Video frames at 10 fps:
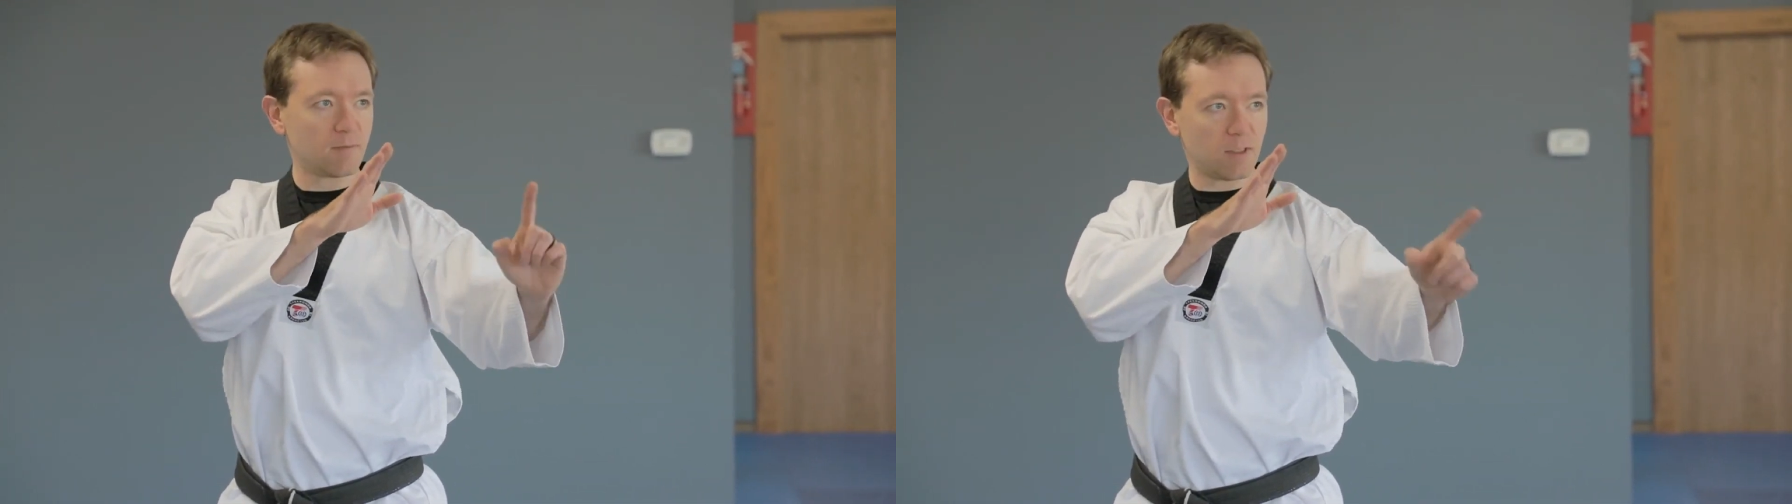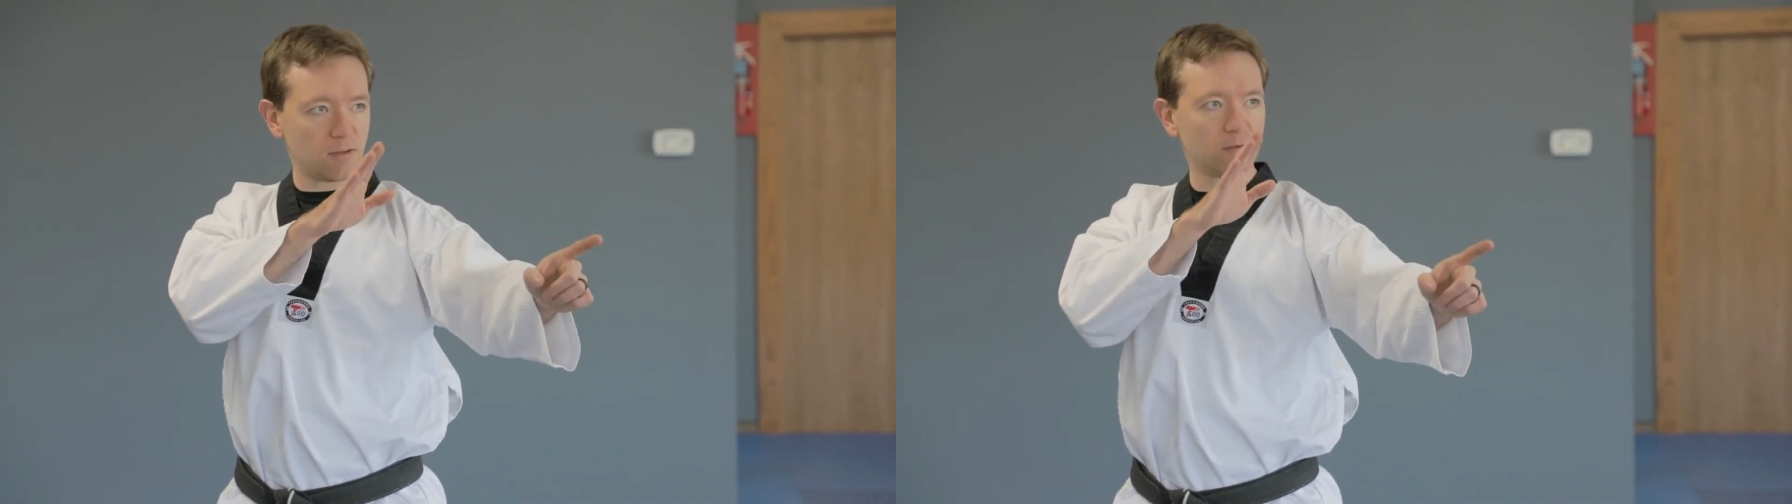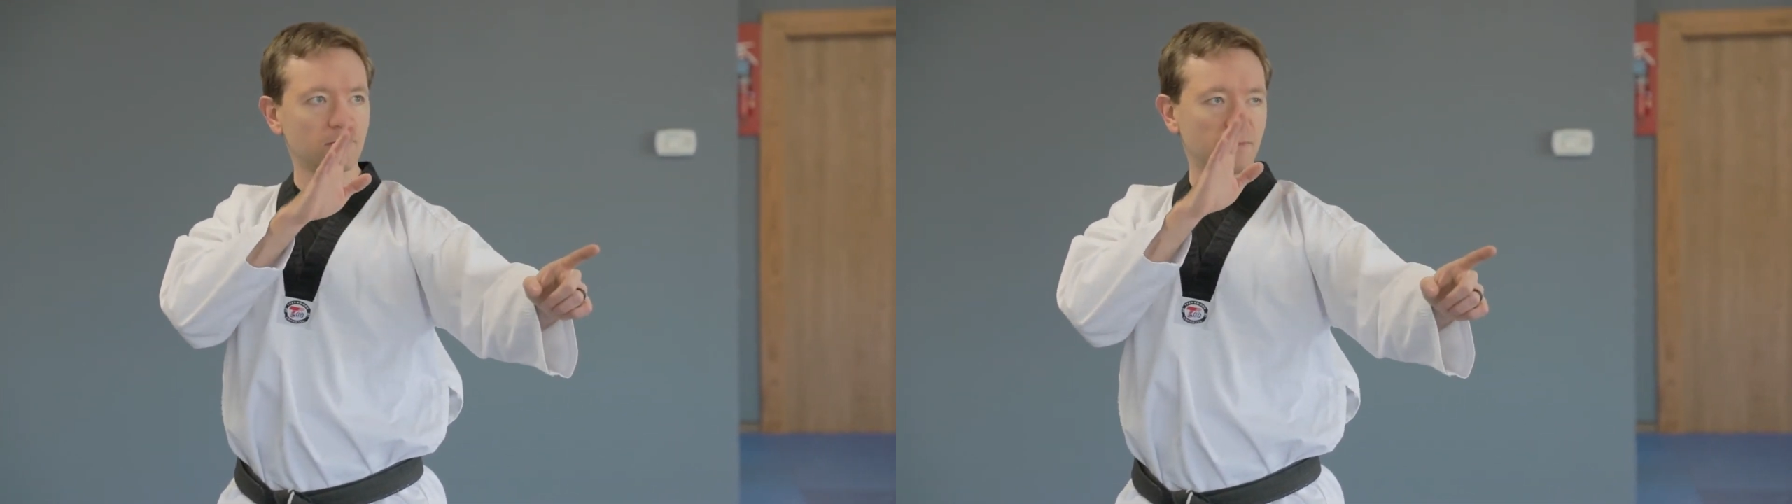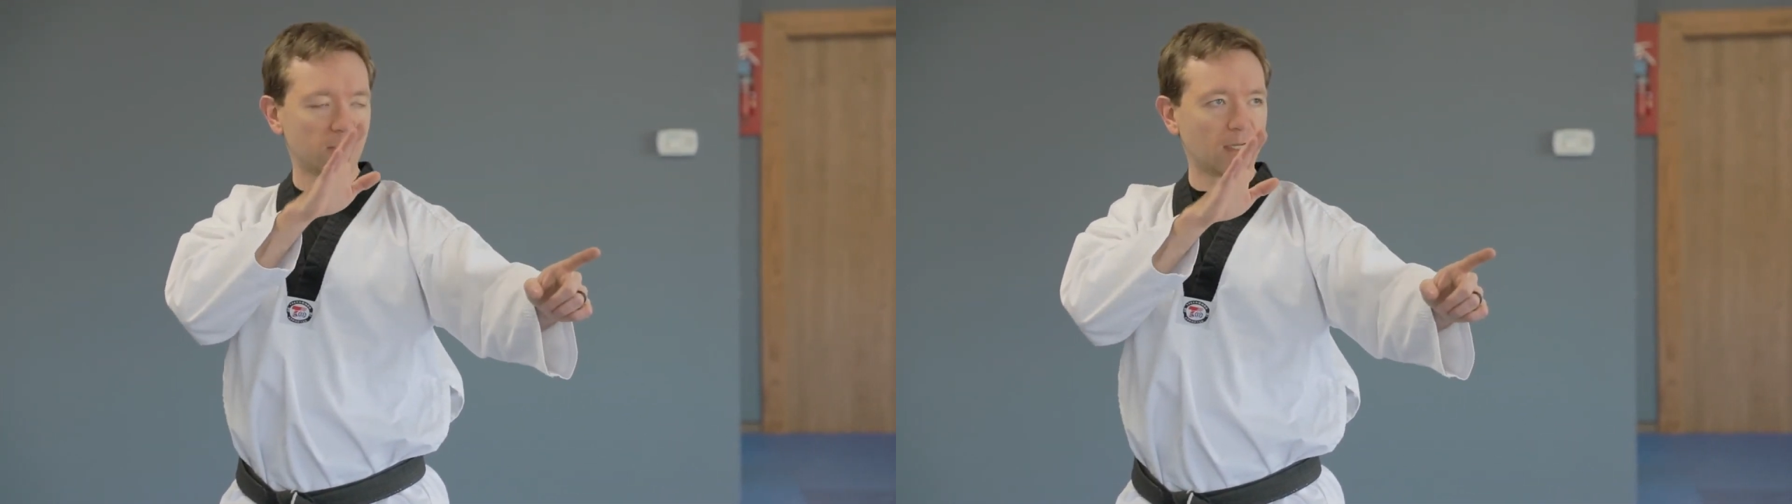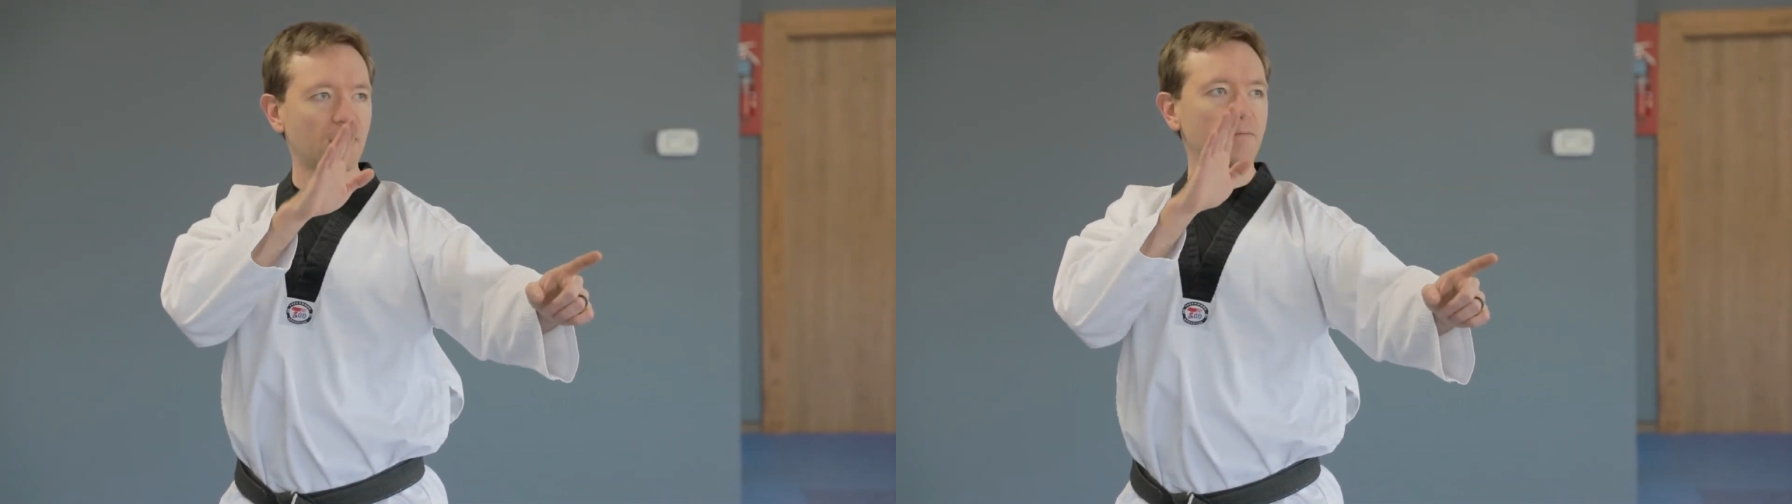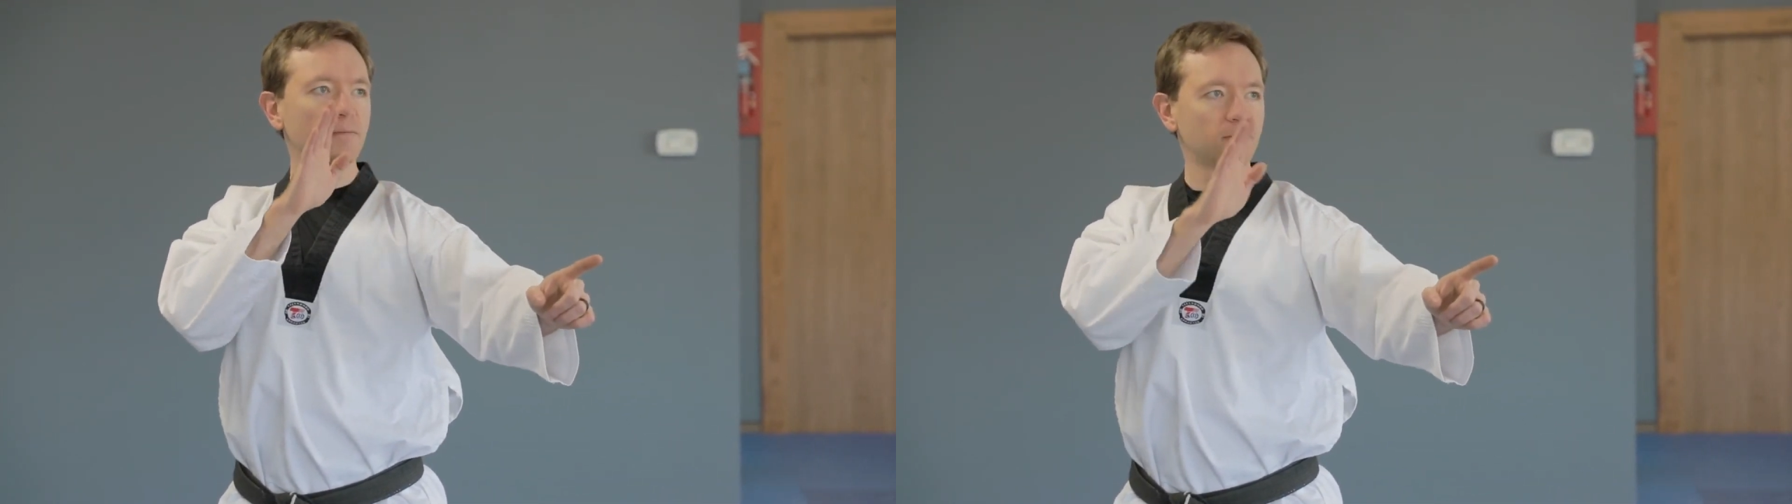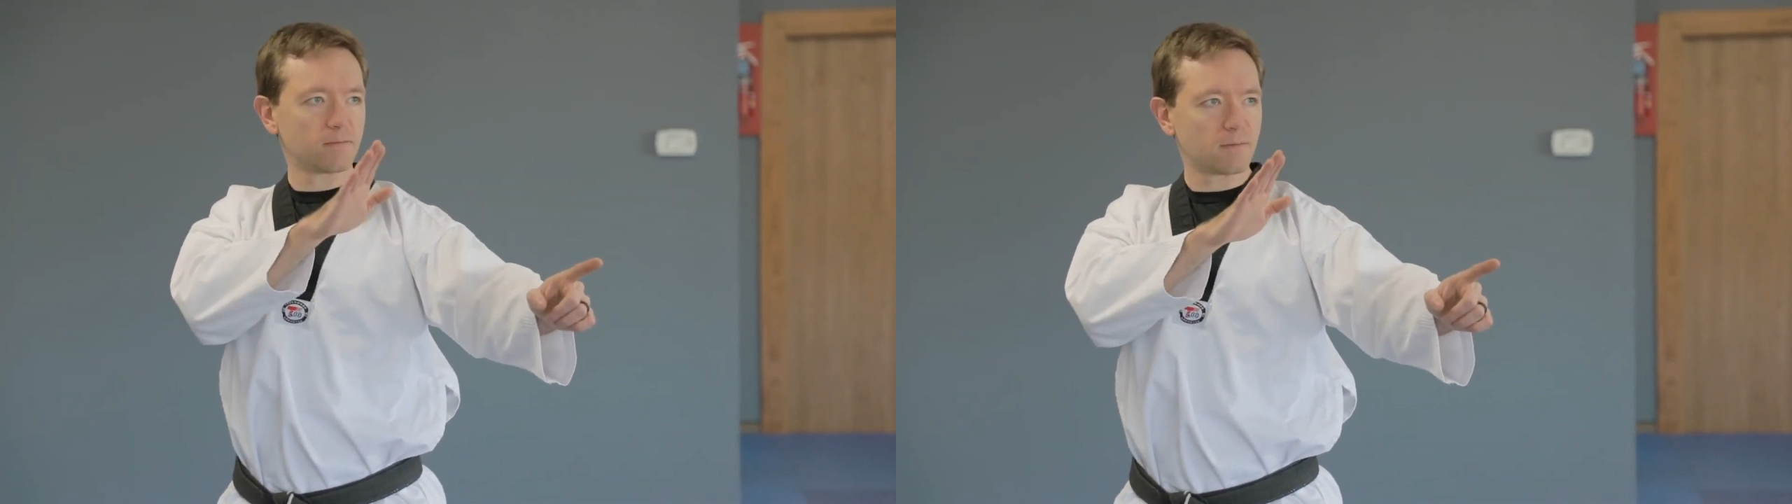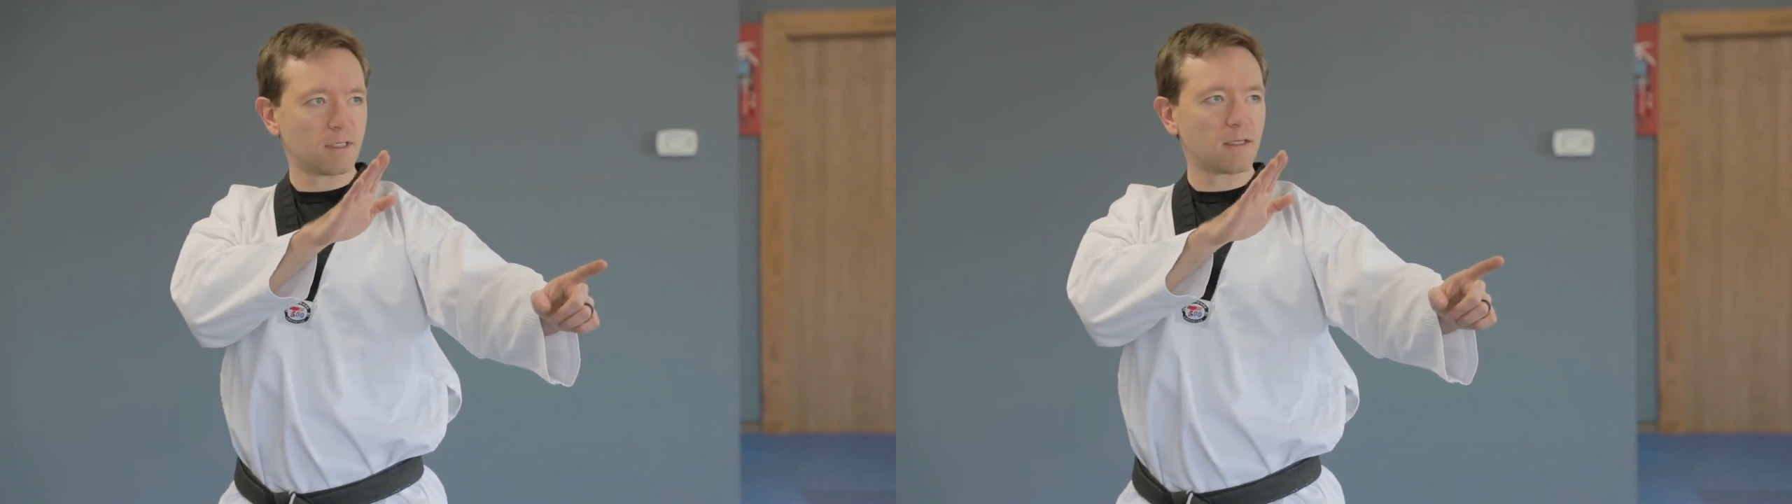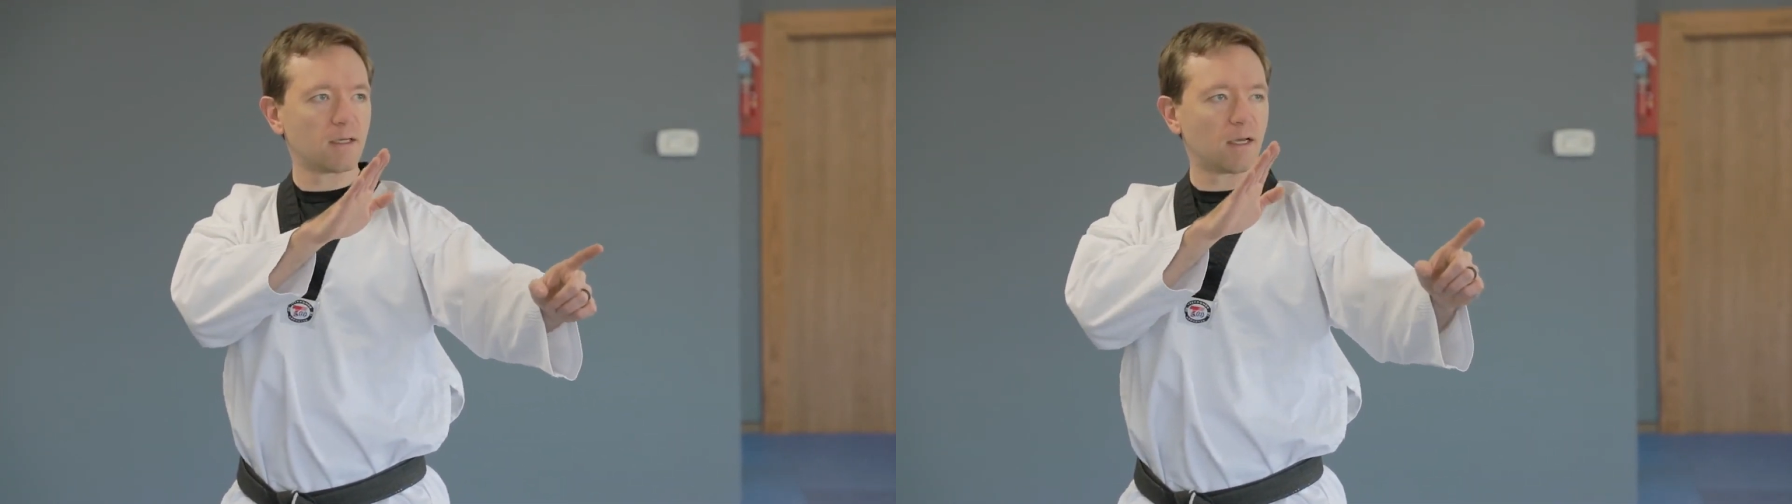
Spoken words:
You, stop.